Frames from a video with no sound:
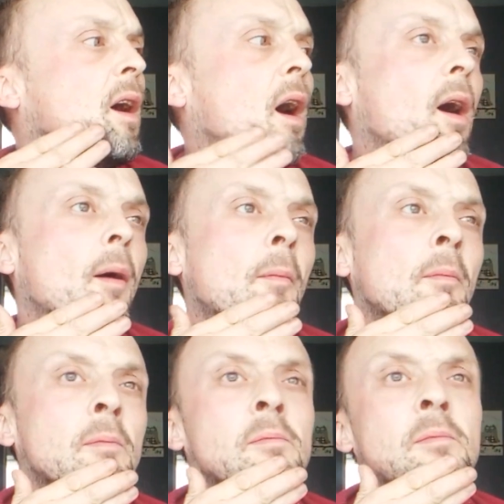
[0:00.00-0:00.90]

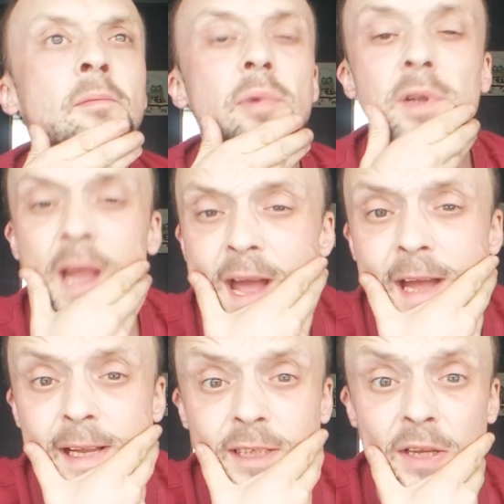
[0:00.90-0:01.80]
Um, but
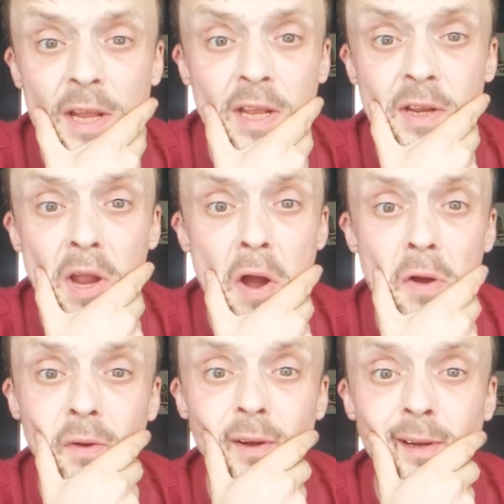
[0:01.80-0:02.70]
yeah, so there you
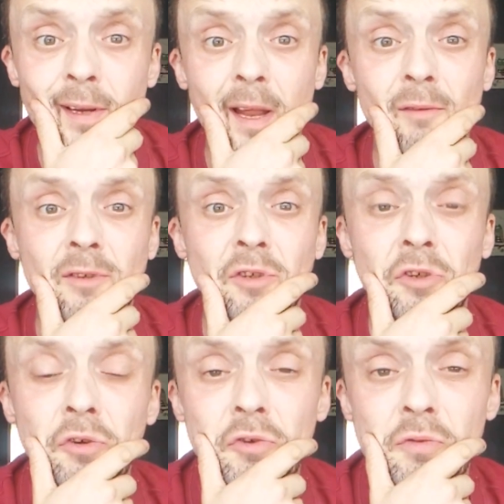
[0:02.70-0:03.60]
go. That was
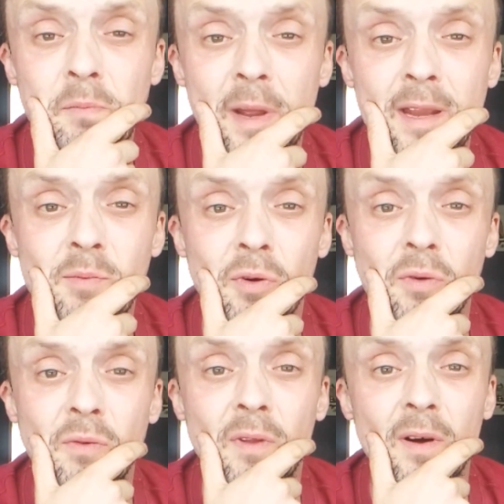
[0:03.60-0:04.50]
two
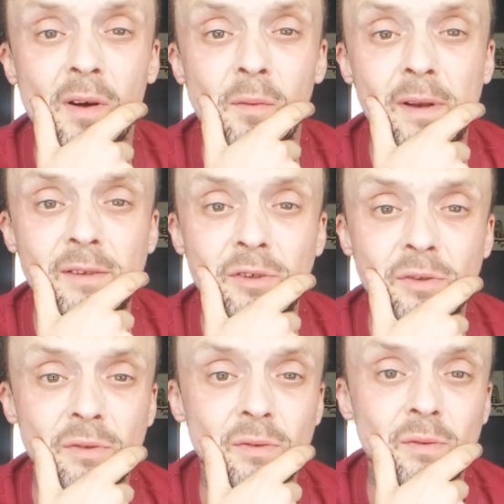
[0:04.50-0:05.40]
people that I went
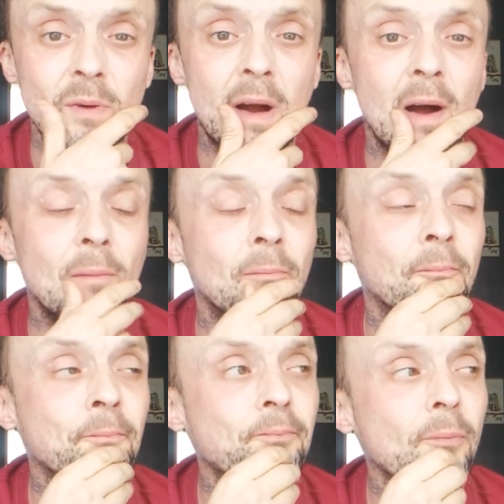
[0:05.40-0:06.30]
to
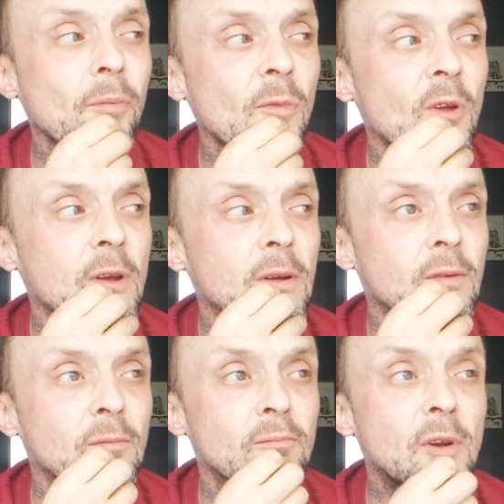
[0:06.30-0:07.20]
um,
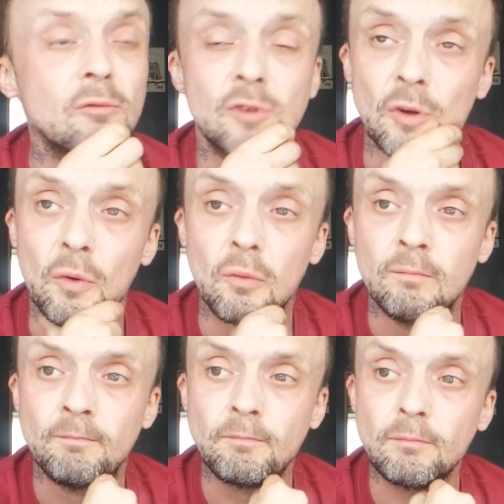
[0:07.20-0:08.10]
middle school.
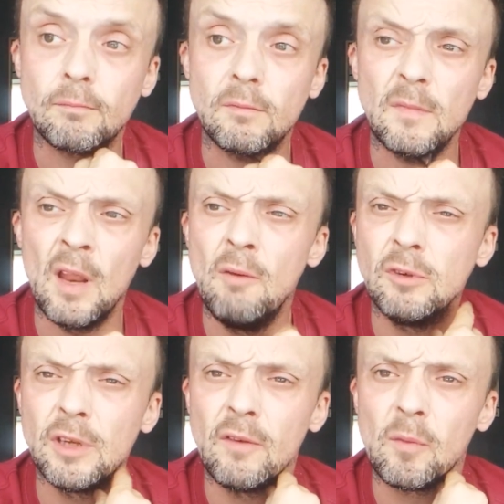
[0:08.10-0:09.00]
There
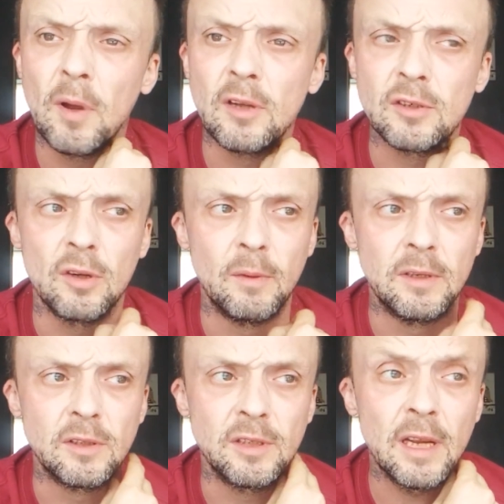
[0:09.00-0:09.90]
was another person I
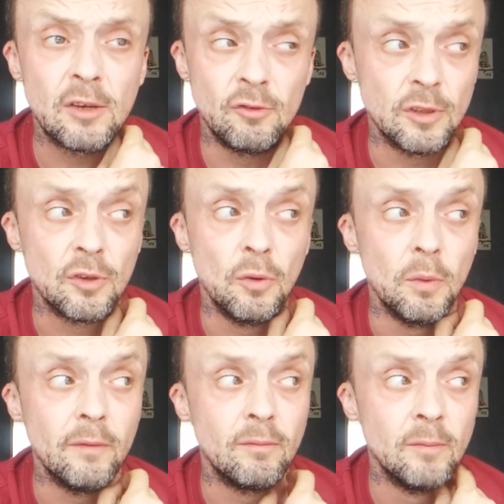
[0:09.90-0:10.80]
went to secondary school
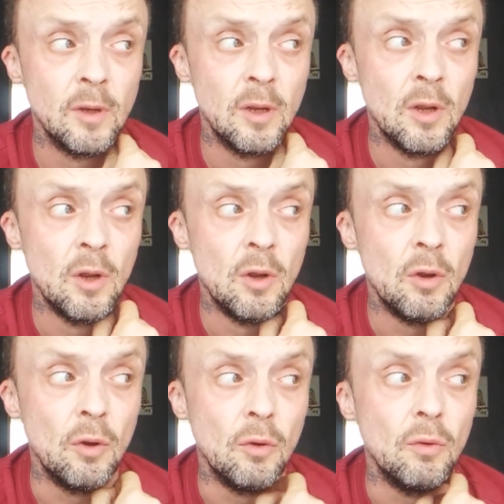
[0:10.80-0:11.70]
with
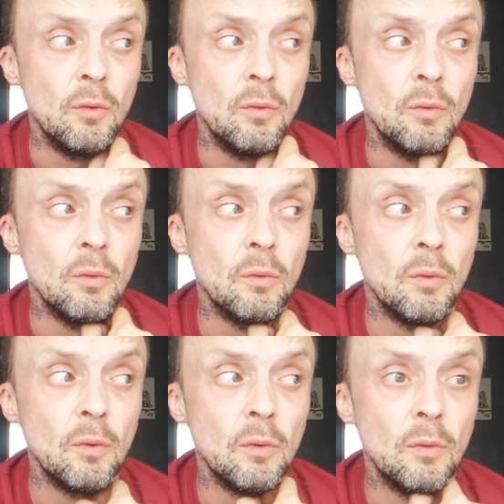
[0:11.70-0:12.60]
who
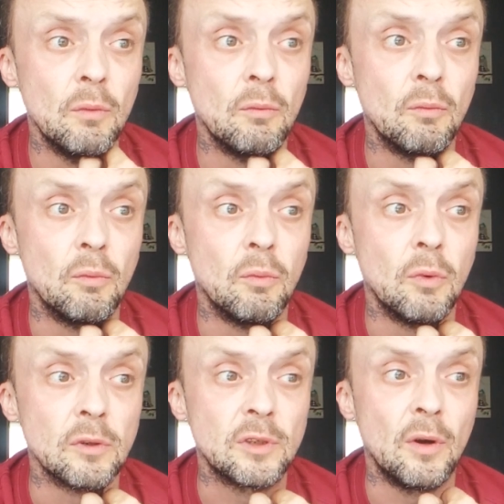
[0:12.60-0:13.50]

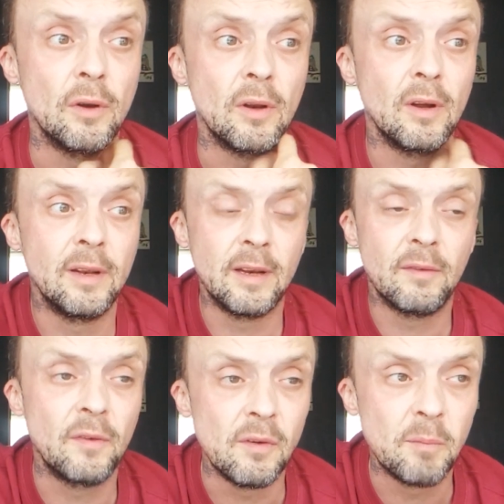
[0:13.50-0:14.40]
was kind of like did
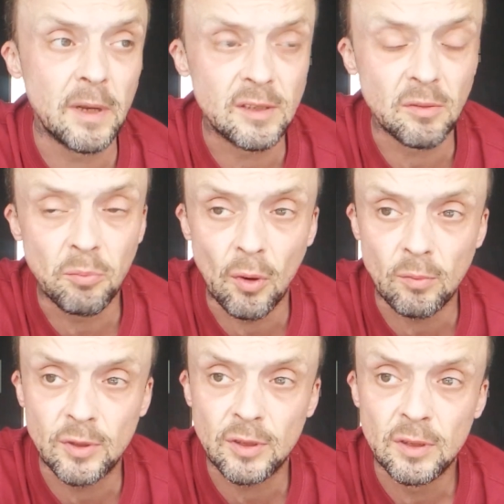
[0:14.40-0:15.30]
a few bits and
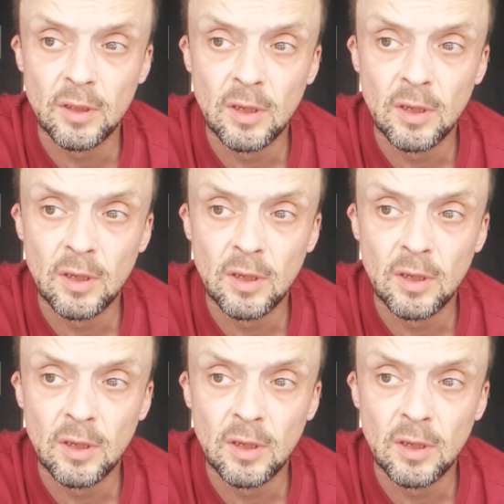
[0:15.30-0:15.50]
bobs.